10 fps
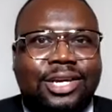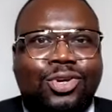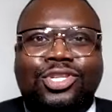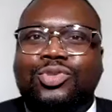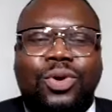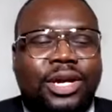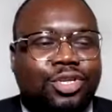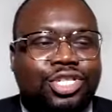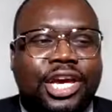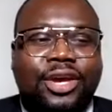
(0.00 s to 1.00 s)
You just wanted
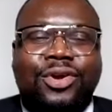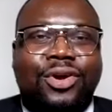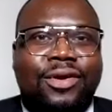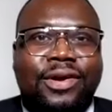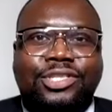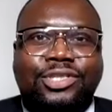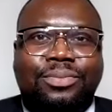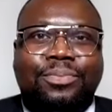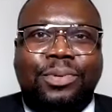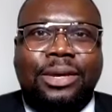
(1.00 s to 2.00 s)
to share your knowledge
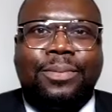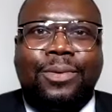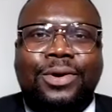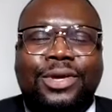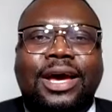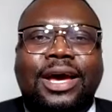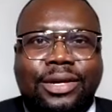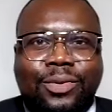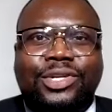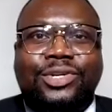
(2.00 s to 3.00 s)
to people,
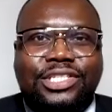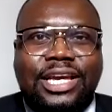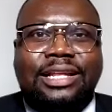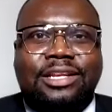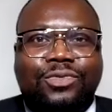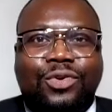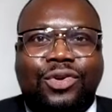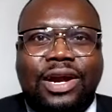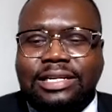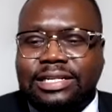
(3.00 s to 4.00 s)
and we don't take this for
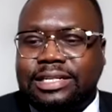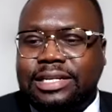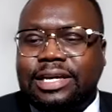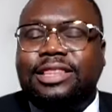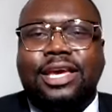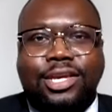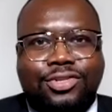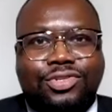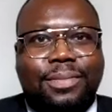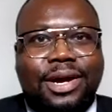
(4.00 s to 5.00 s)
granted. Thank
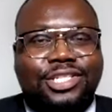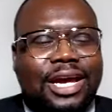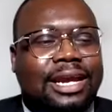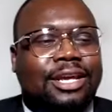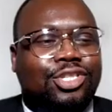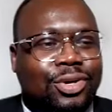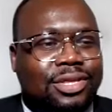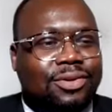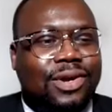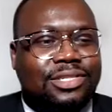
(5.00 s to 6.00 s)
you so much, and enjoy
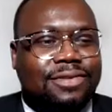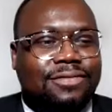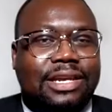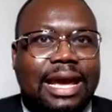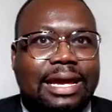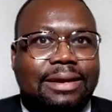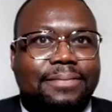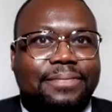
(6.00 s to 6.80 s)
the rest of the day.